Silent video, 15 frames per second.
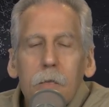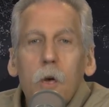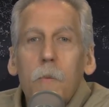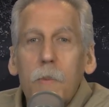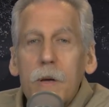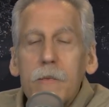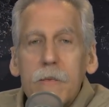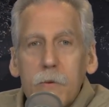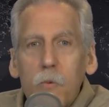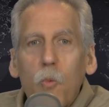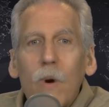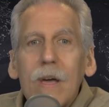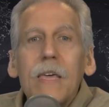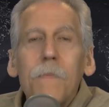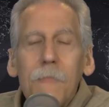No, but
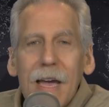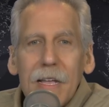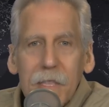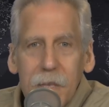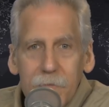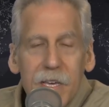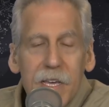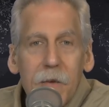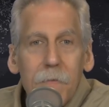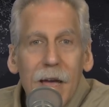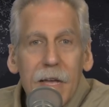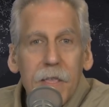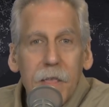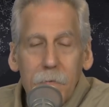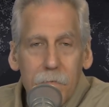when he made them, did he
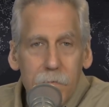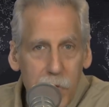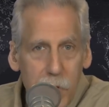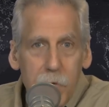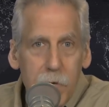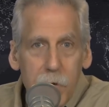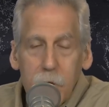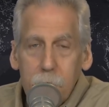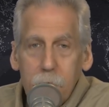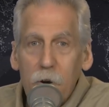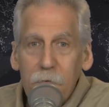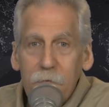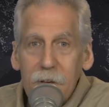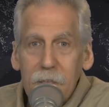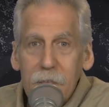make them
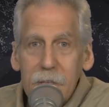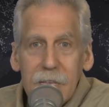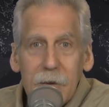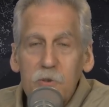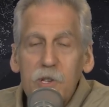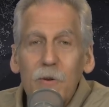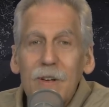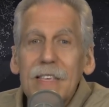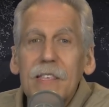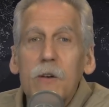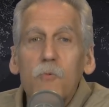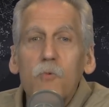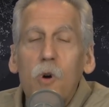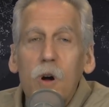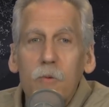perfectly? Was there anything
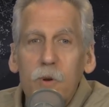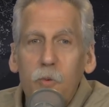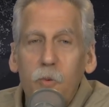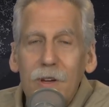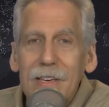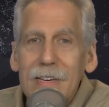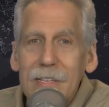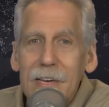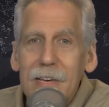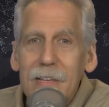wrong with what he did?